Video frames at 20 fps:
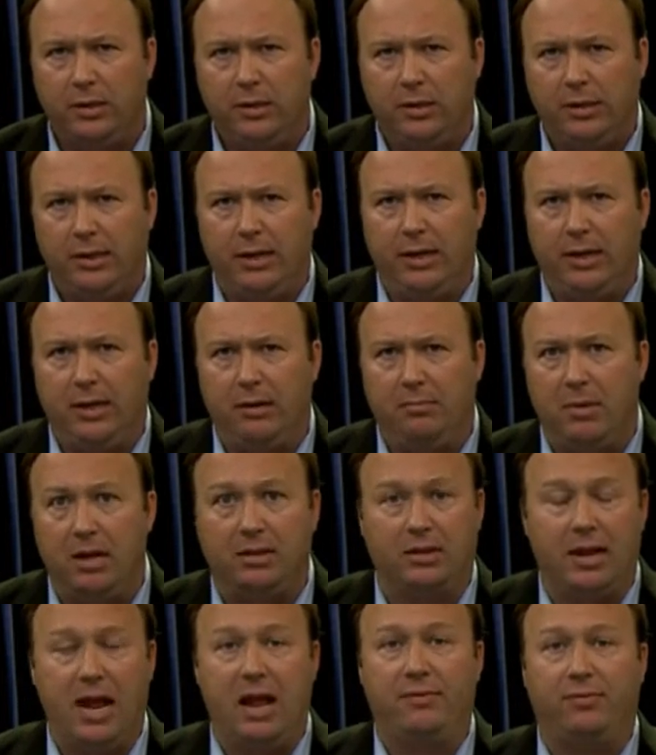And a month
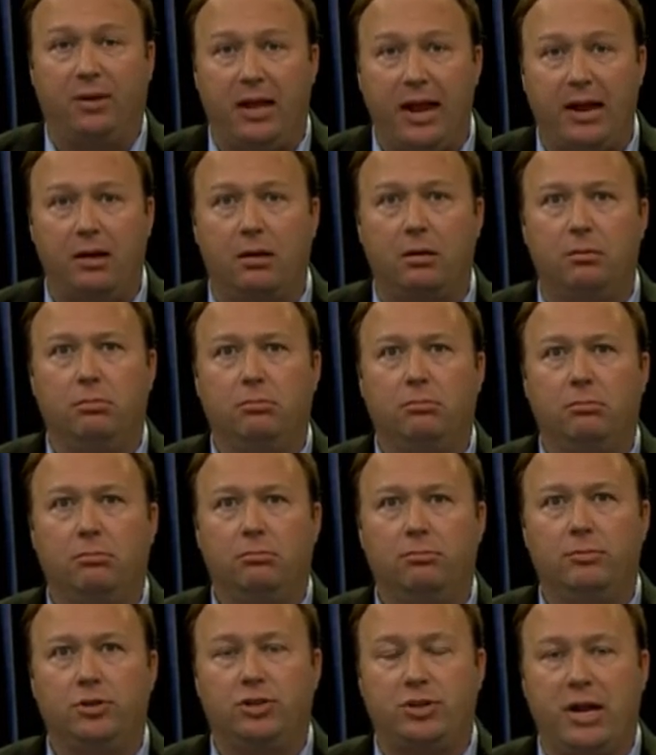and a half later,
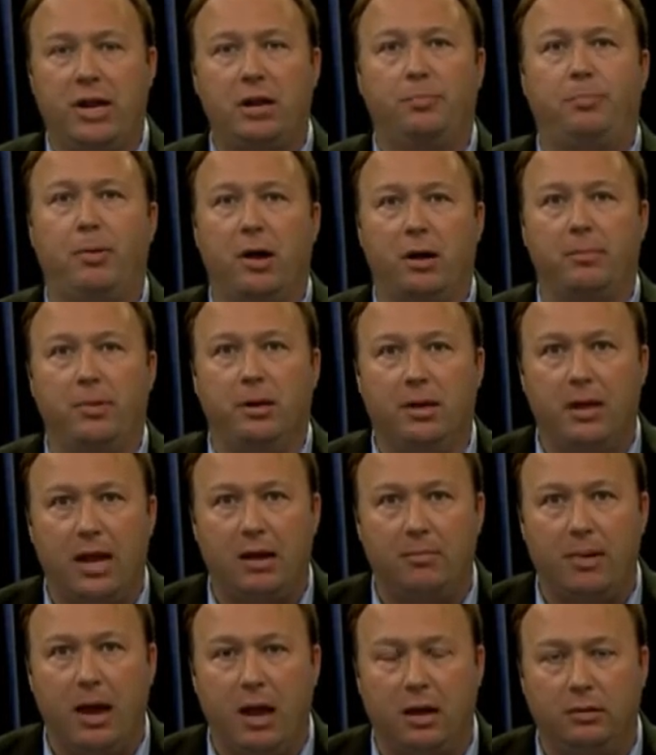the State Department
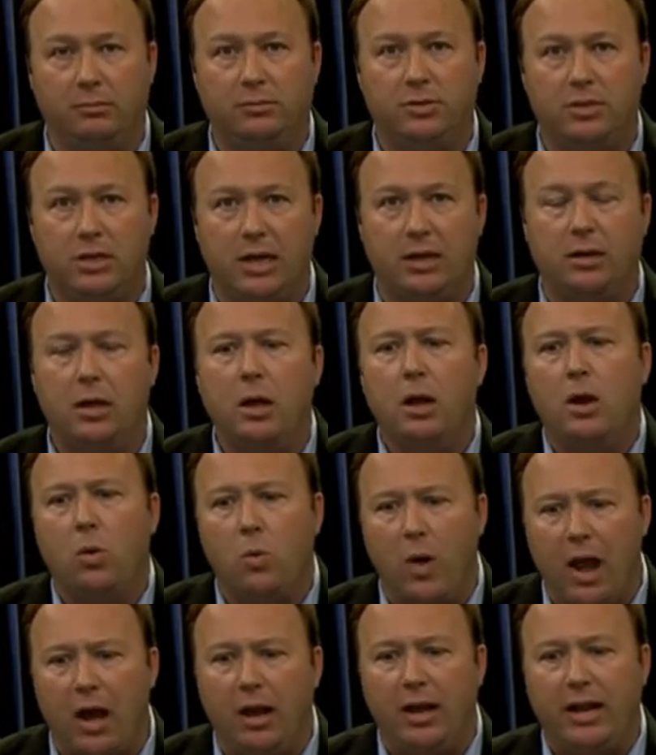came out and said,
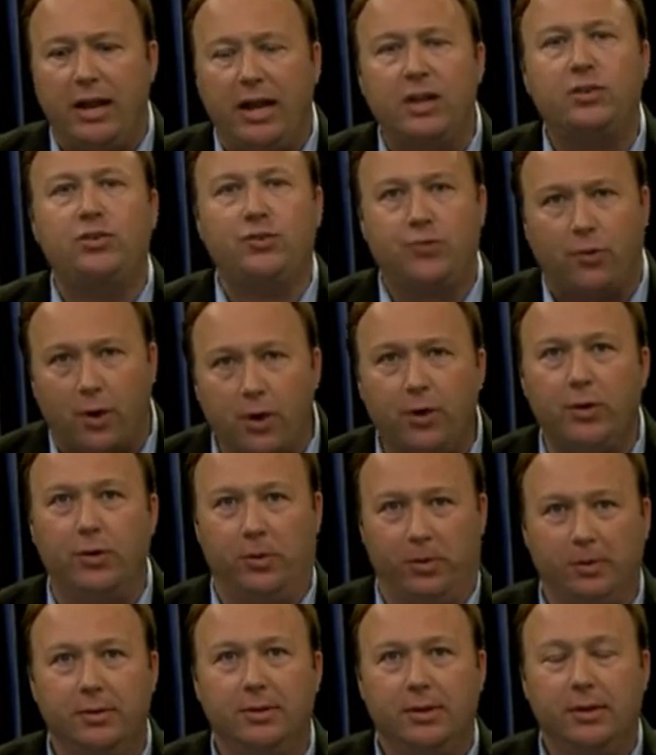well, it is
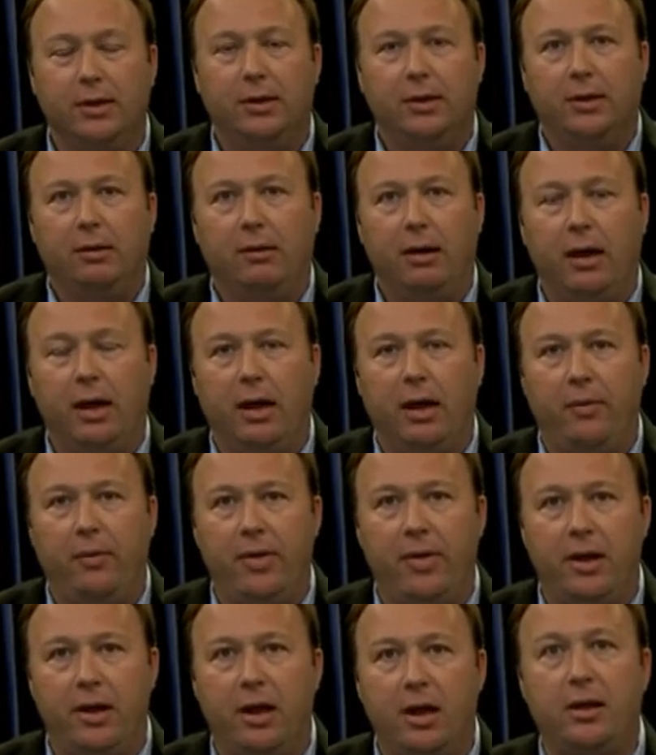true
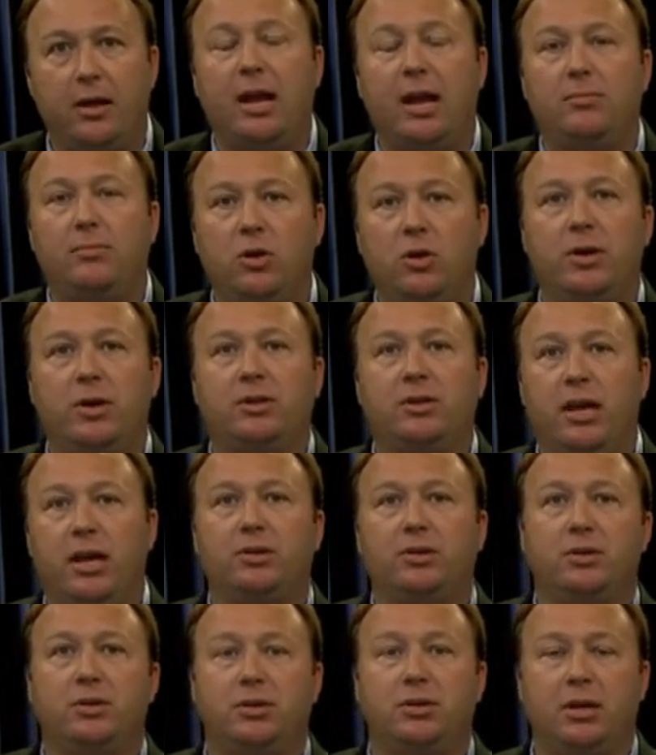that an unnamed U.S.
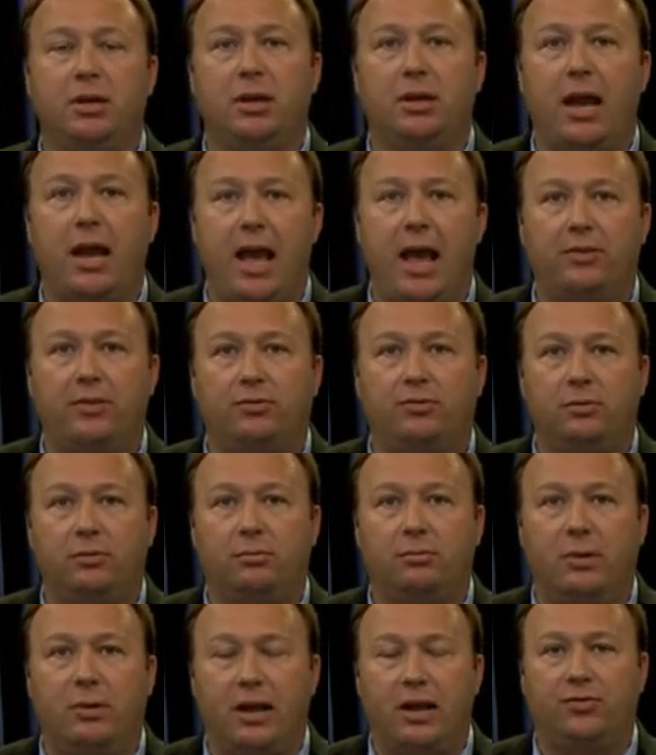agency asked
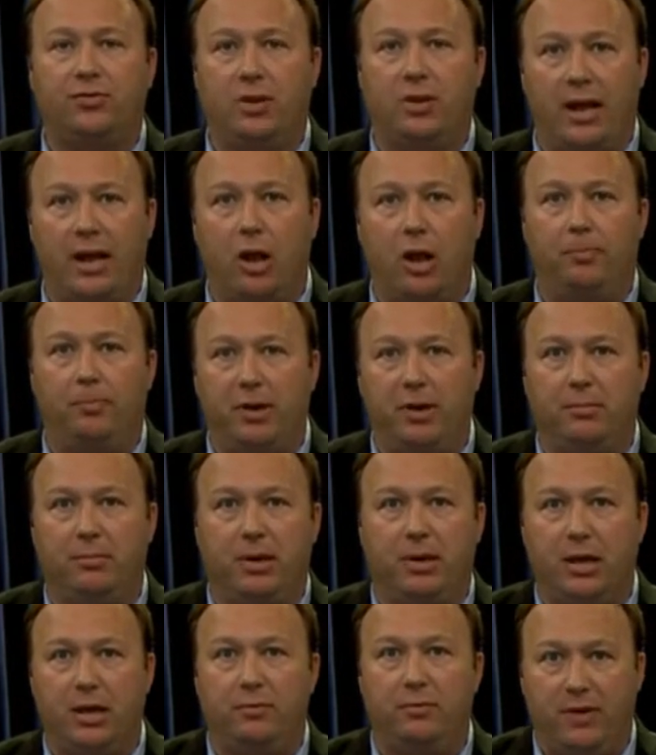us to help him
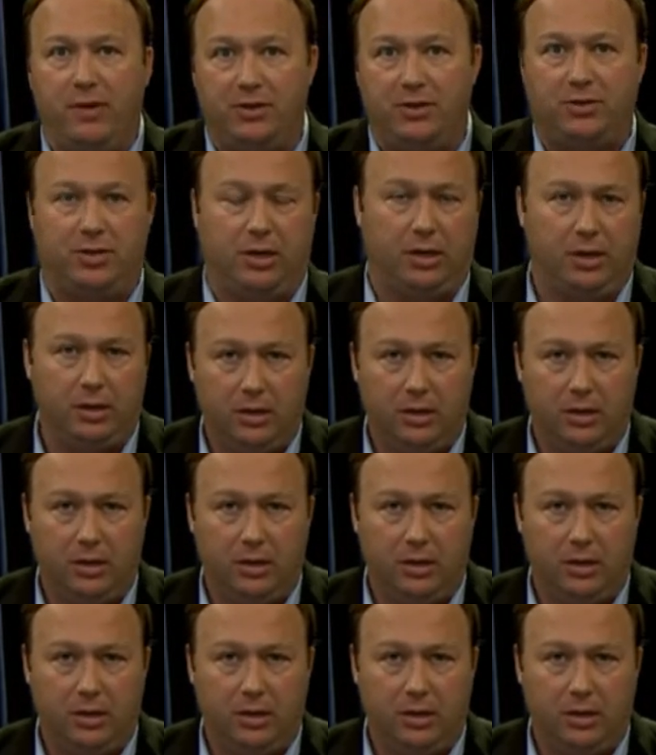get a visa.